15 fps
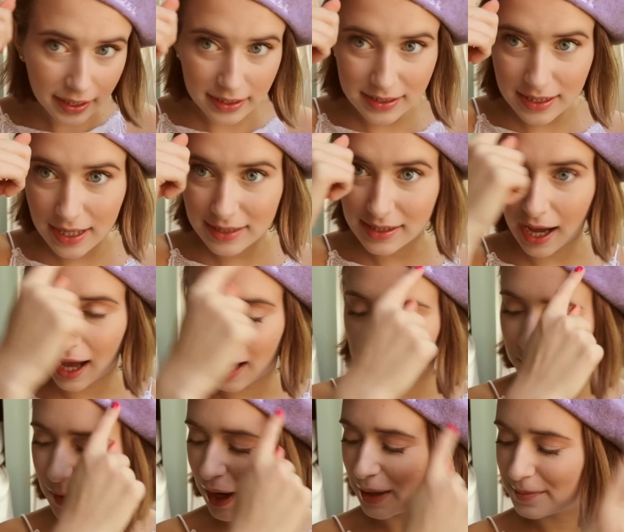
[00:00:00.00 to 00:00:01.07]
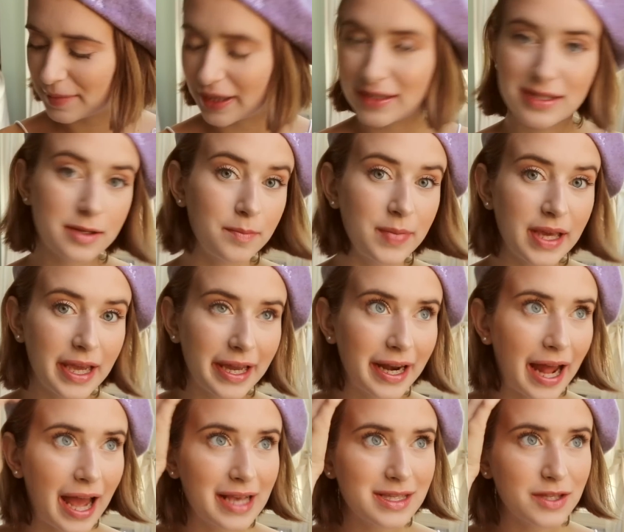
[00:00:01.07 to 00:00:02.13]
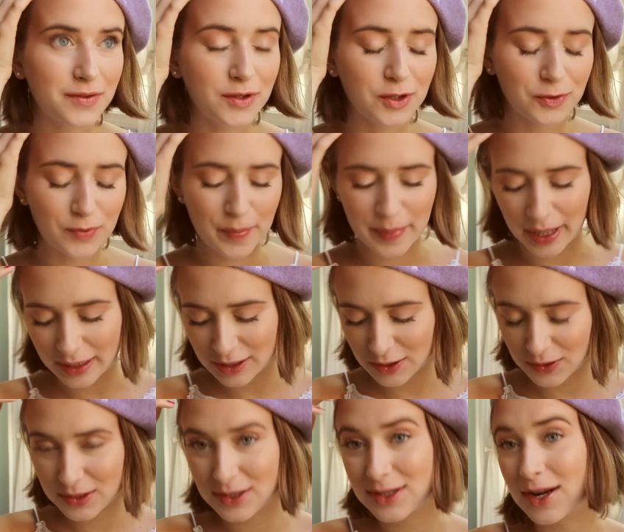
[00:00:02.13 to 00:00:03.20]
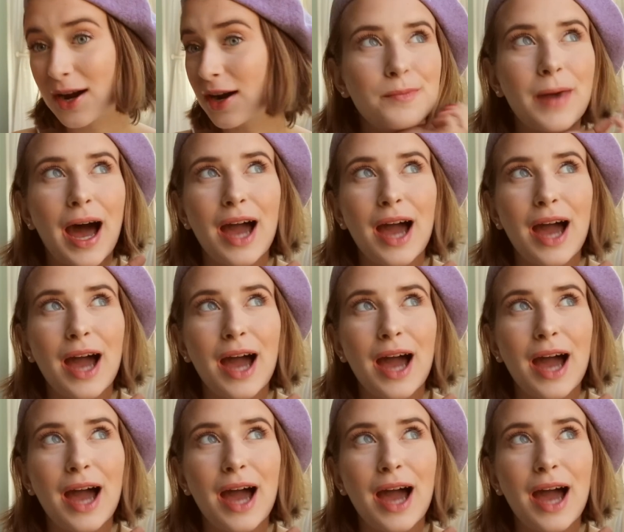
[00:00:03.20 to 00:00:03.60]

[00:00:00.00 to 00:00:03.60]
It says I'm where I'm meant to be, and it has the little Rapunzel star.